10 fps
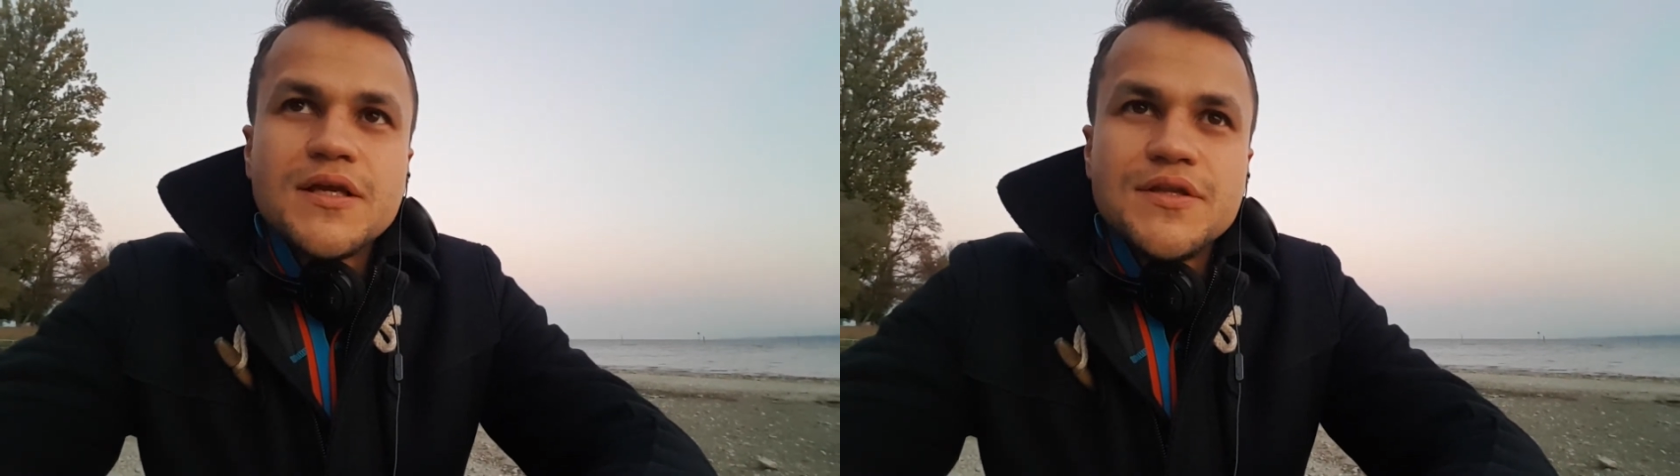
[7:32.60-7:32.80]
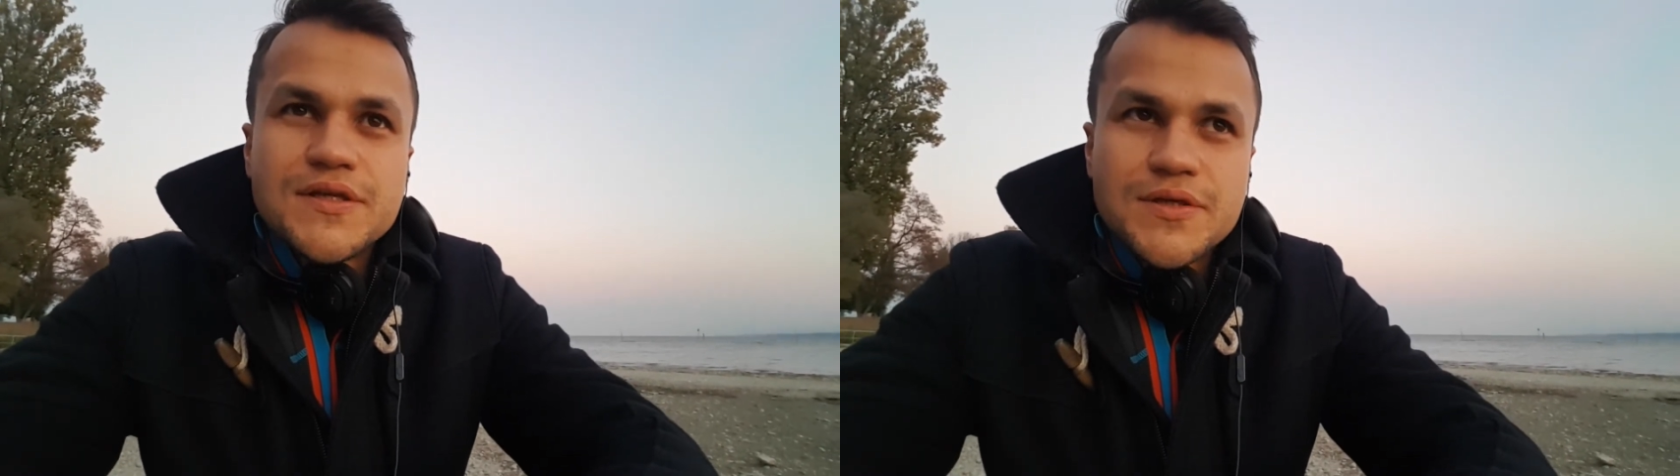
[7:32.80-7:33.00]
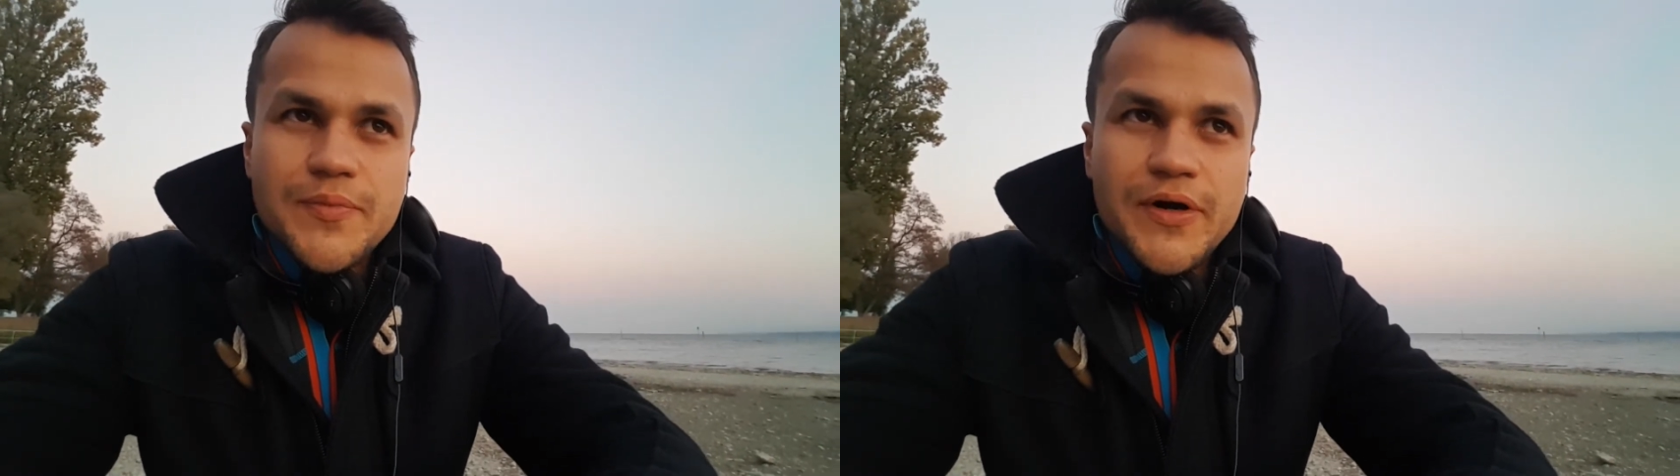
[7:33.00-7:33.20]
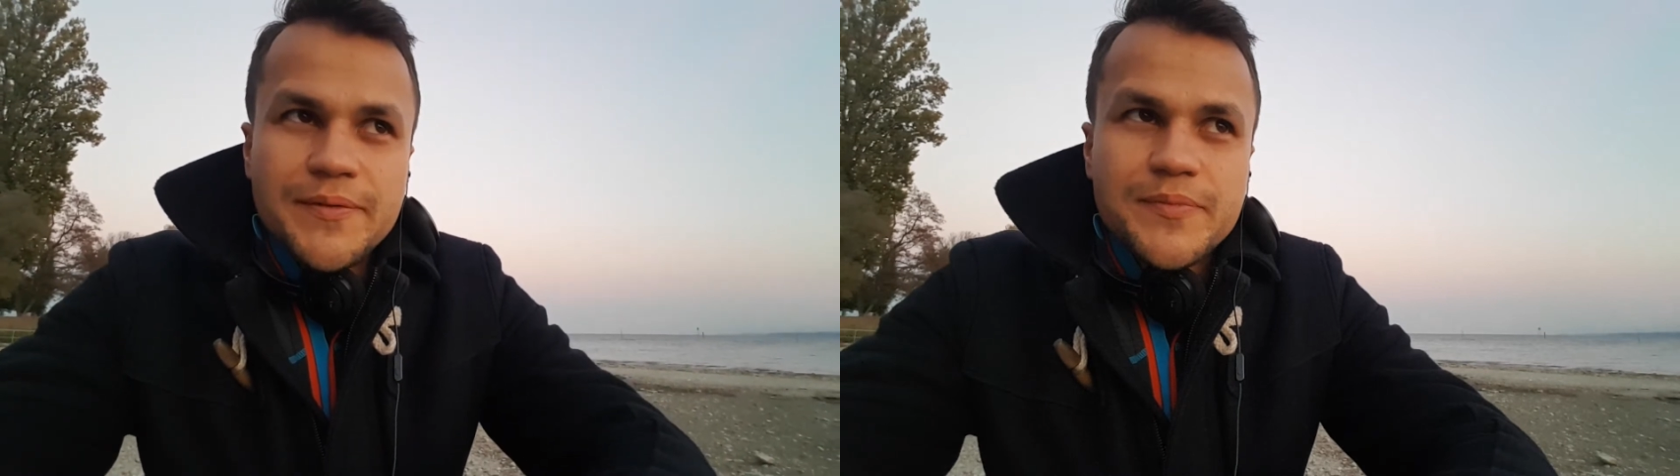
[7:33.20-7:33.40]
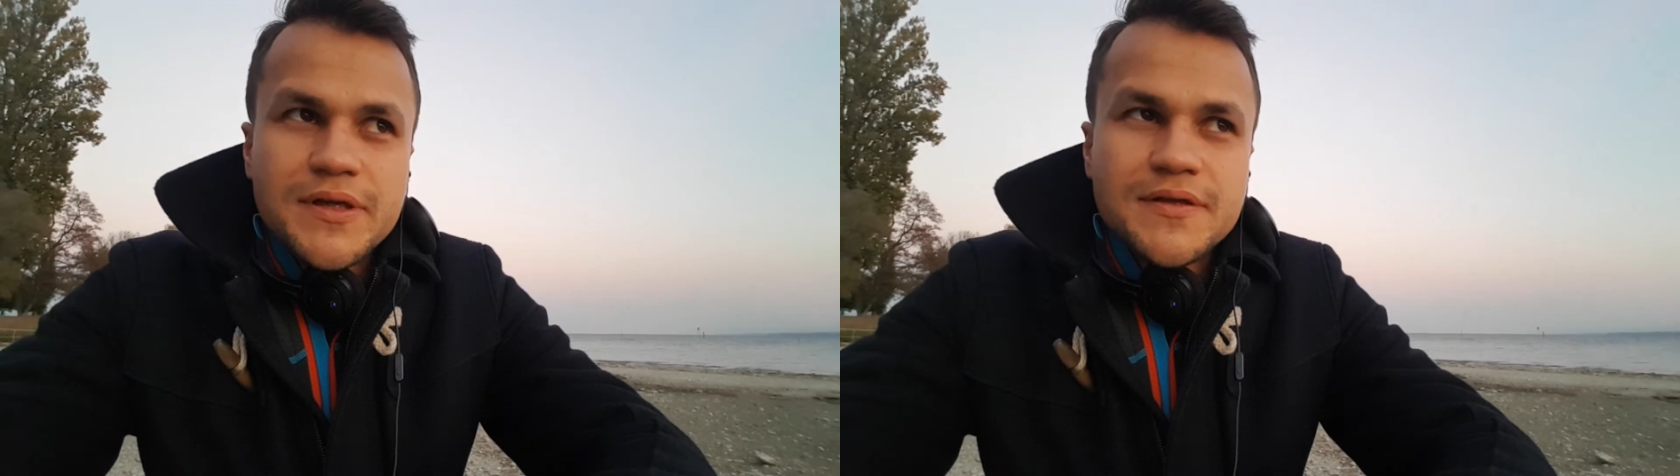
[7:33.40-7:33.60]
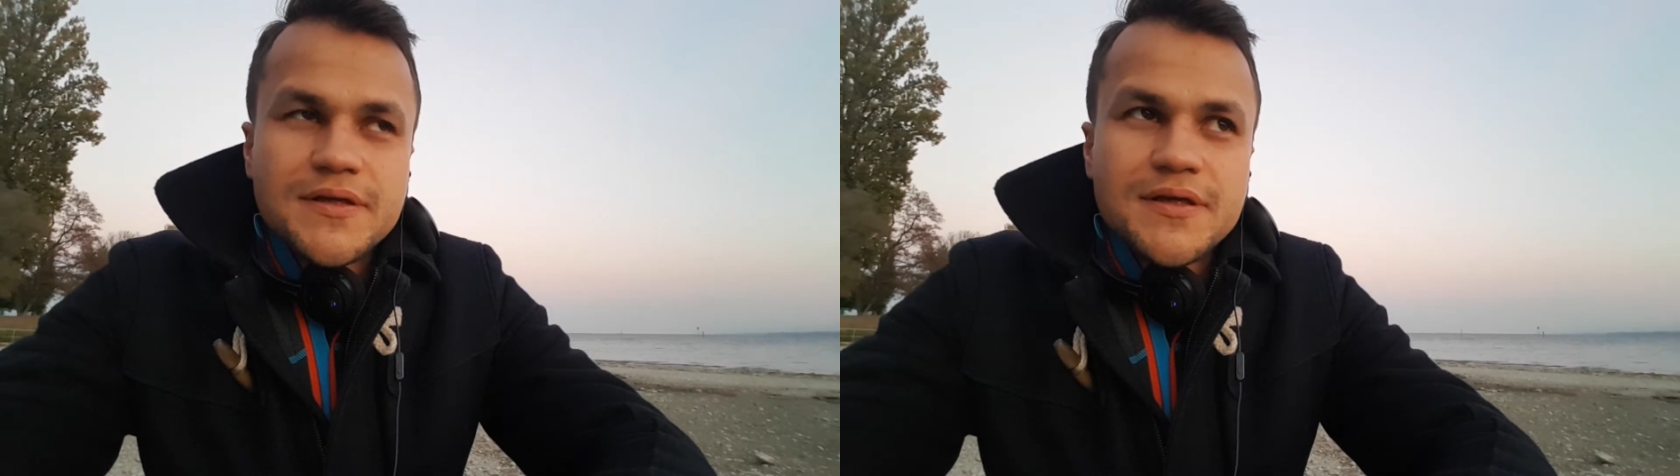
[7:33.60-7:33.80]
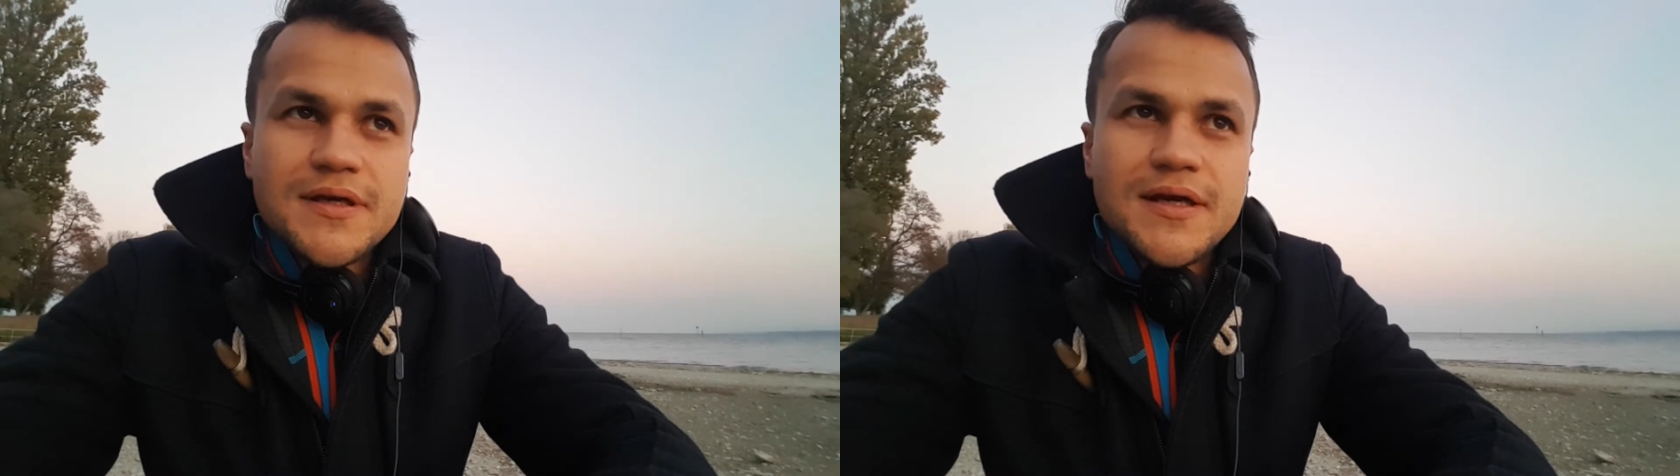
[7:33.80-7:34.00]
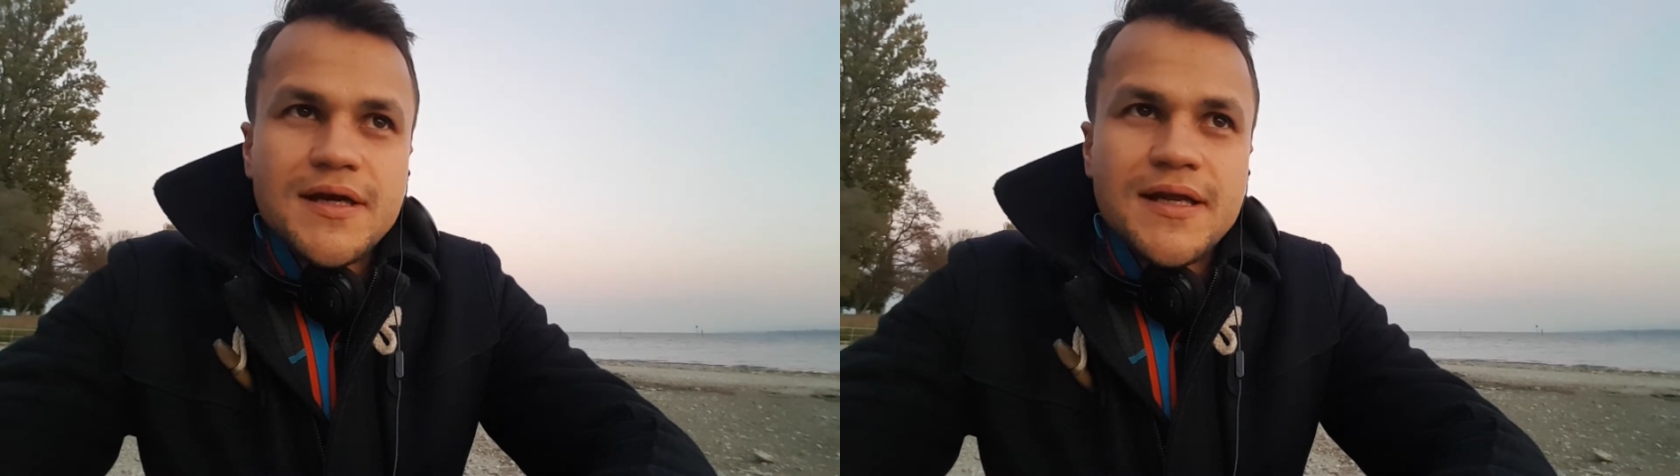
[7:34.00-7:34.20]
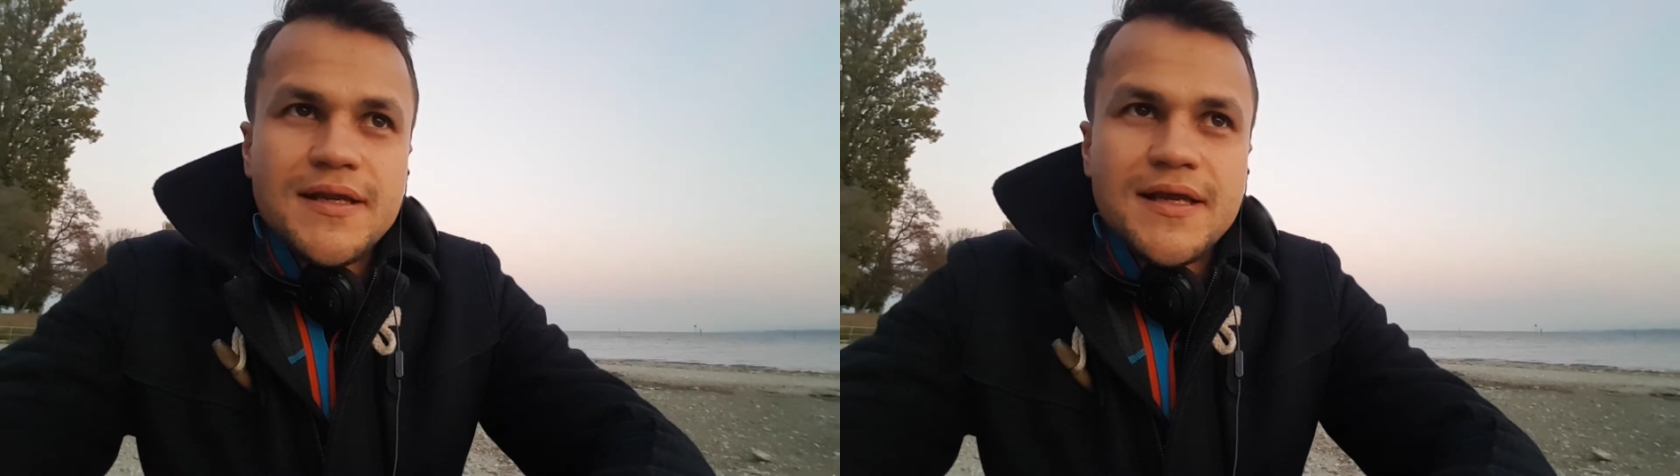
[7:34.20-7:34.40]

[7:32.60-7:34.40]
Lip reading: disappointment, and